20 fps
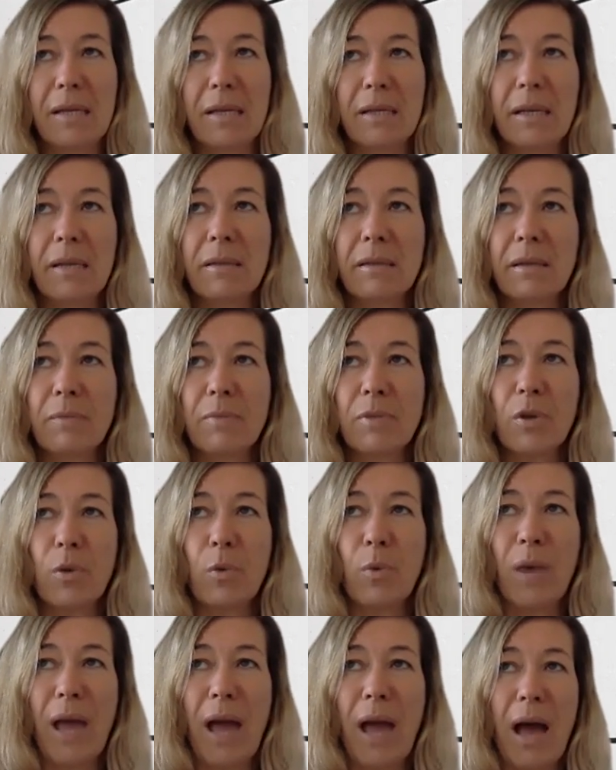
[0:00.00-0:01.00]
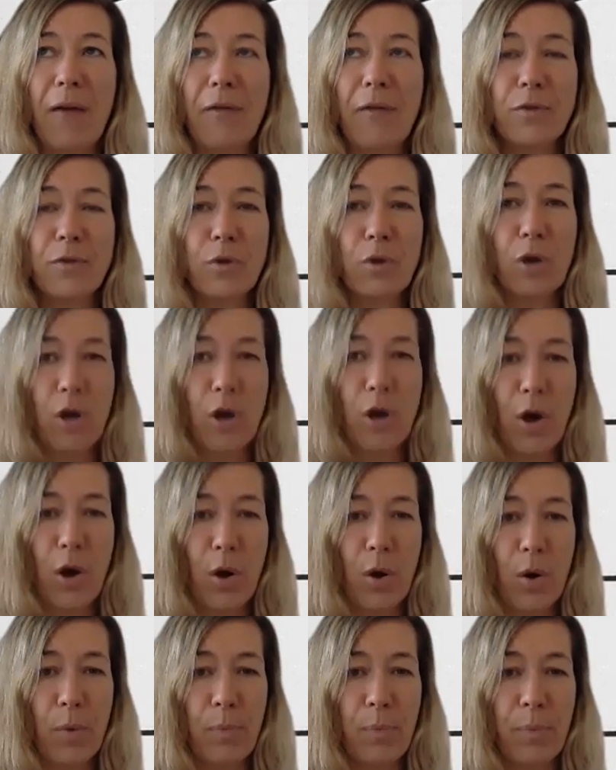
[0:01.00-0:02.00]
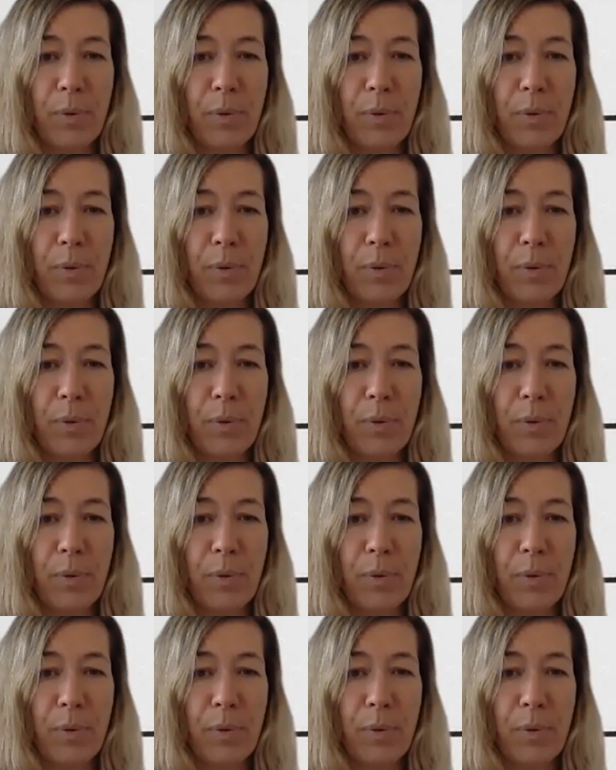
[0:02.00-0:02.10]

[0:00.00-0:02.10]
system. So we have to cope